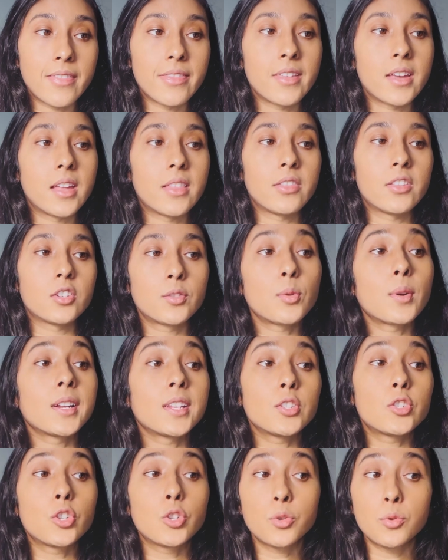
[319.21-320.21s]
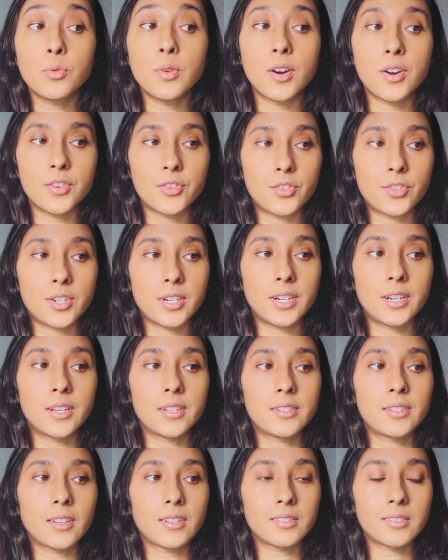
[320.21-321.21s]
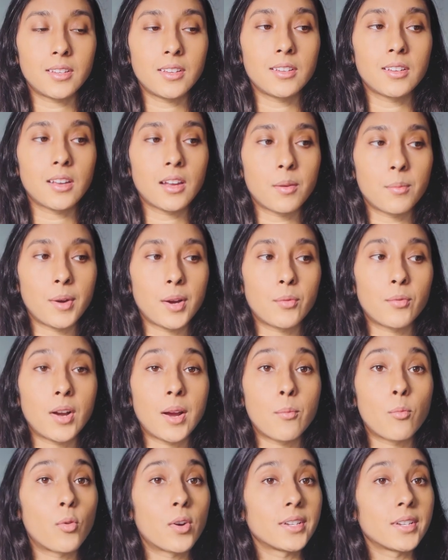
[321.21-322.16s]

and then the $2,200 16 gigabyte RAM,